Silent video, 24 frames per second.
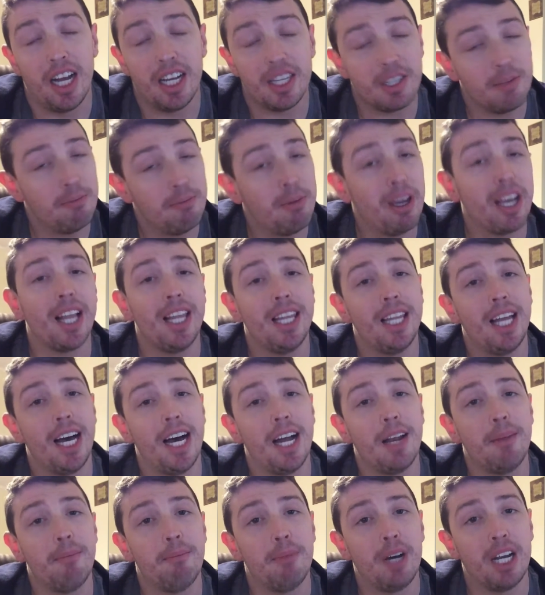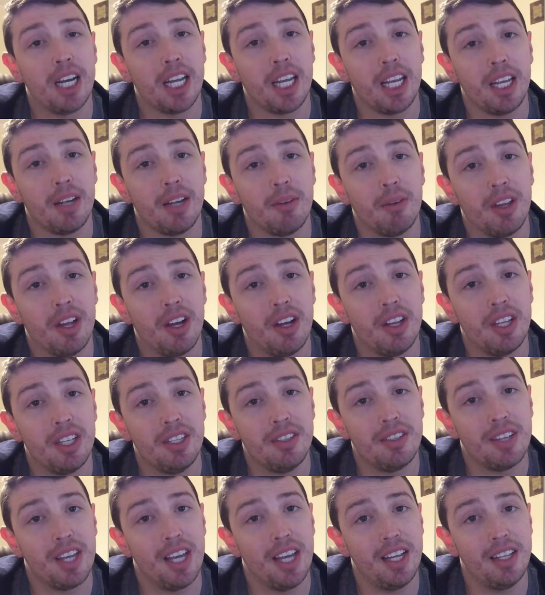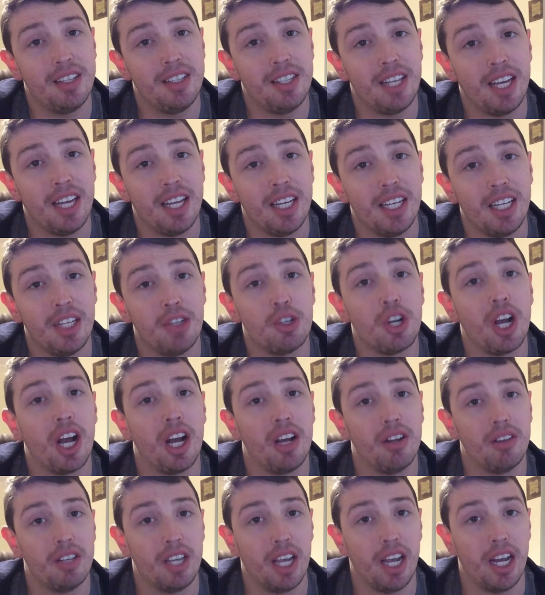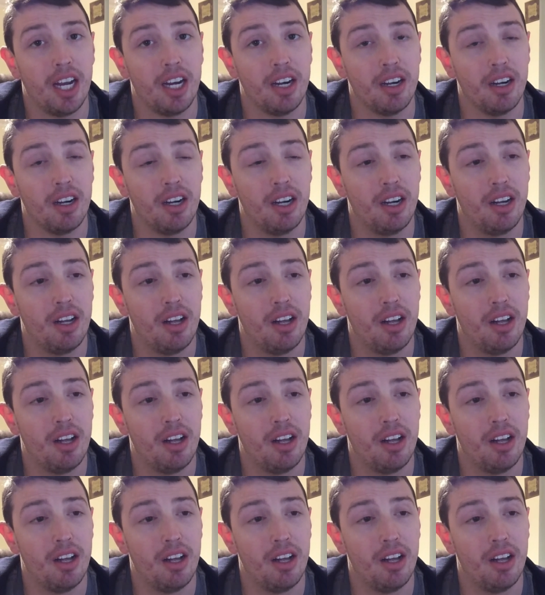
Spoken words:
Can make a lot of money with all these kids that need childcare.